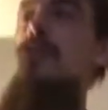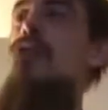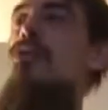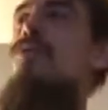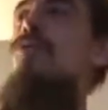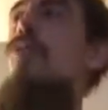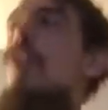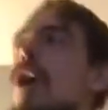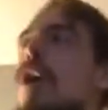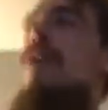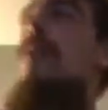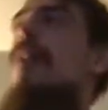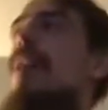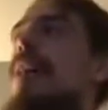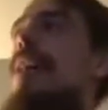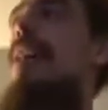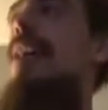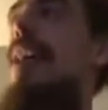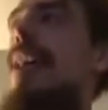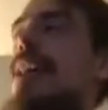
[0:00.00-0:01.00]
you go
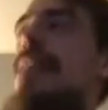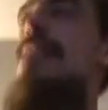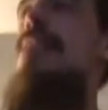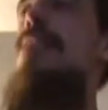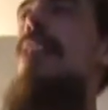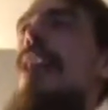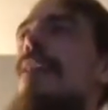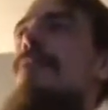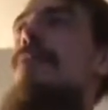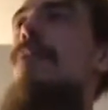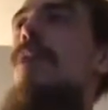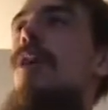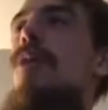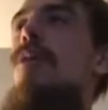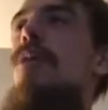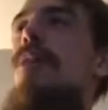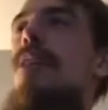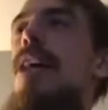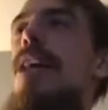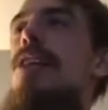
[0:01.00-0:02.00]
against that
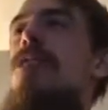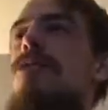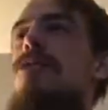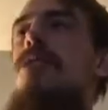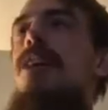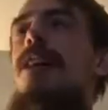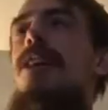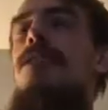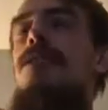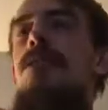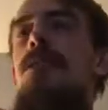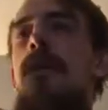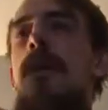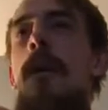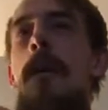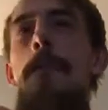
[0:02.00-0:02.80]
flow of nature, that is